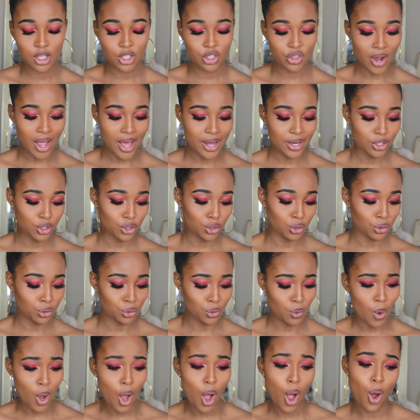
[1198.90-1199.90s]
Tried and
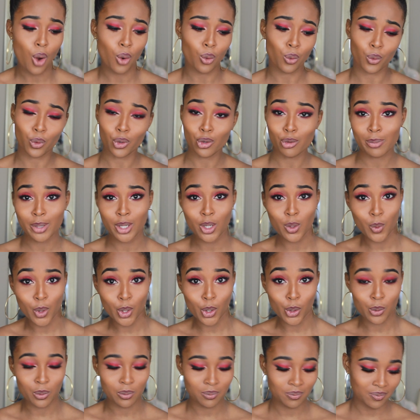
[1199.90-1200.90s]
True Ruby
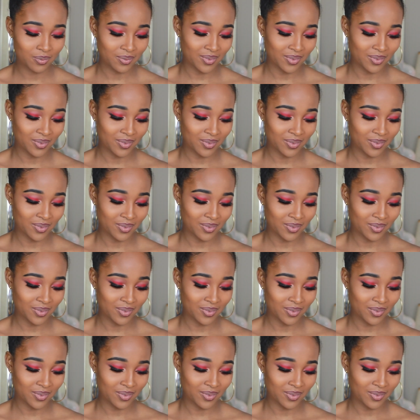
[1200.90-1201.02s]
Woo.